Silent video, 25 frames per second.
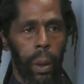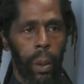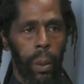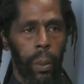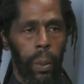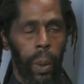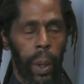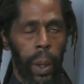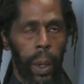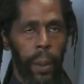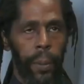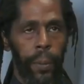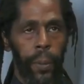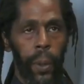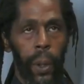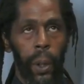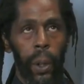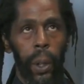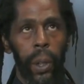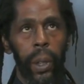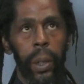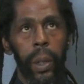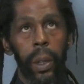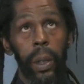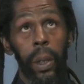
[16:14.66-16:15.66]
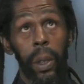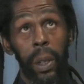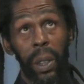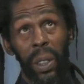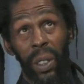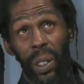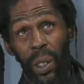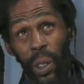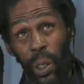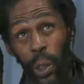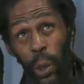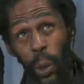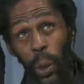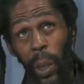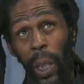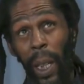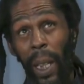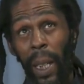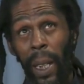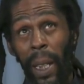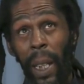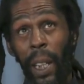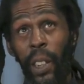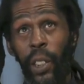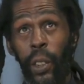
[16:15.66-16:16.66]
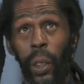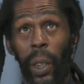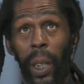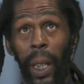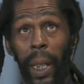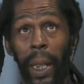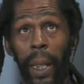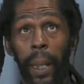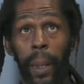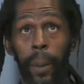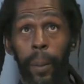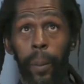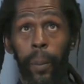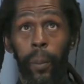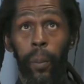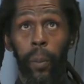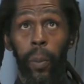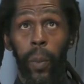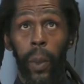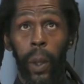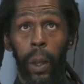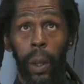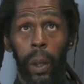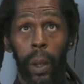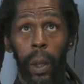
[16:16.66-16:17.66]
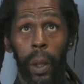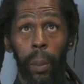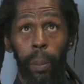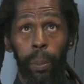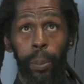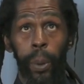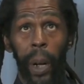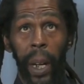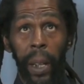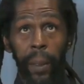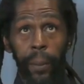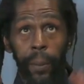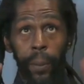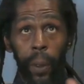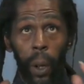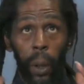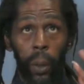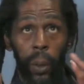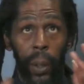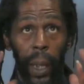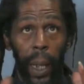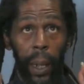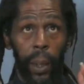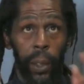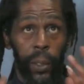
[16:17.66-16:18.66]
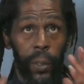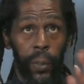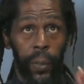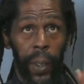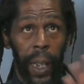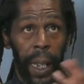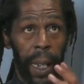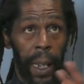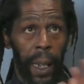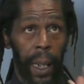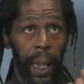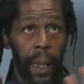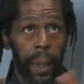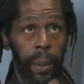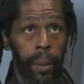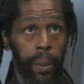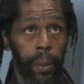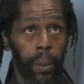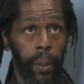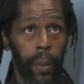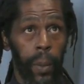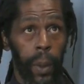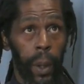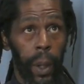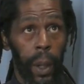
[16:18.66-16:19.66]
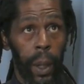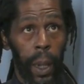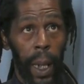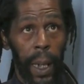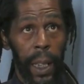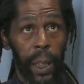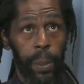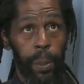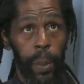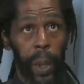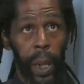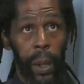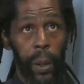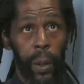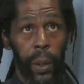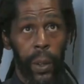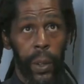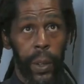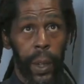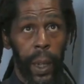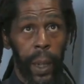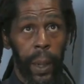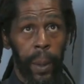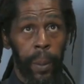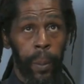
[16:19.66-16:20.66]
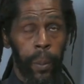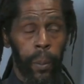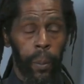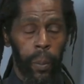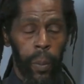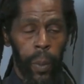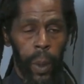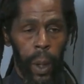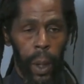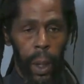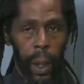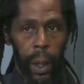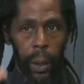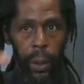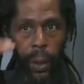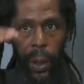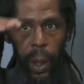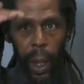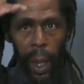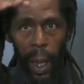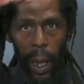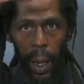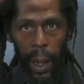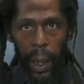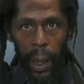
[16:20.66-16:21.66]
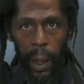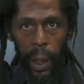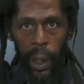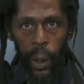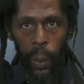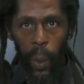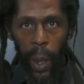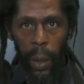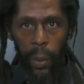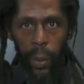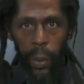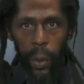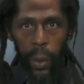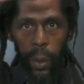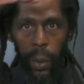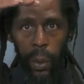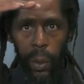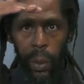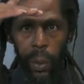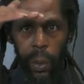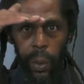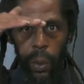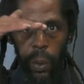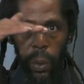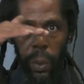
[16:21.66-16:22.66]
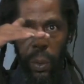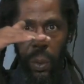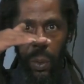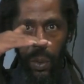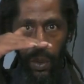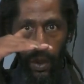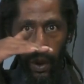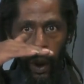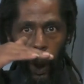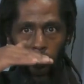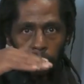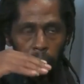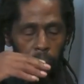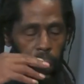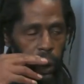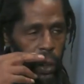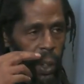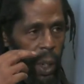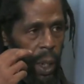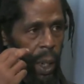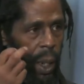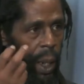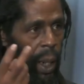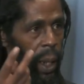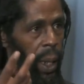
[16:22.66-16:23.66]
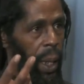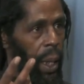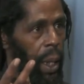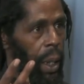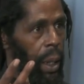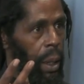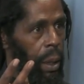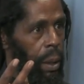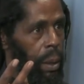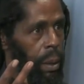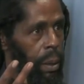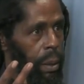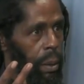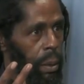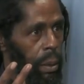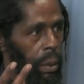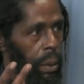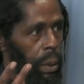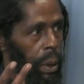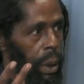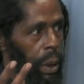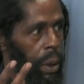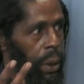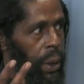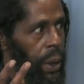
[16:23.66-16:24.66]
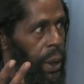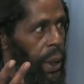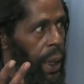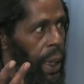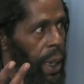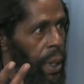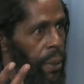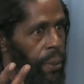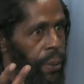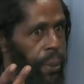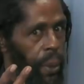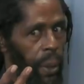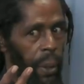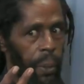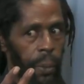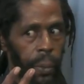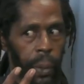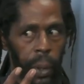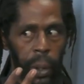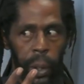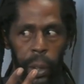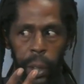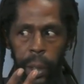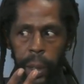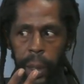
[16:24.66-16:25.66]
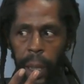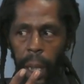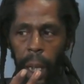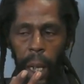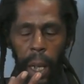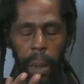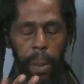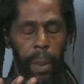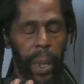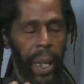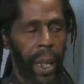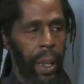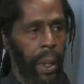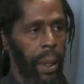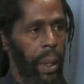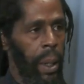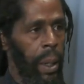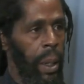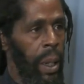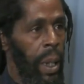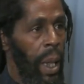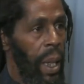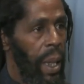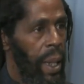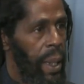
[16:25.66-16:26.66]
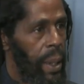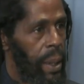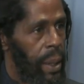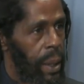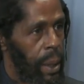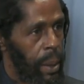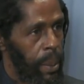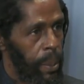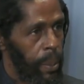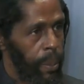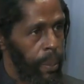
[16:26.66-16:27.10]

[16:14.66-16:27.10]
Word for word: When I first took it initially, the brain fog that I was feeling and experiencing, it was like it went, and I was clear. I could see for the first time in, in years.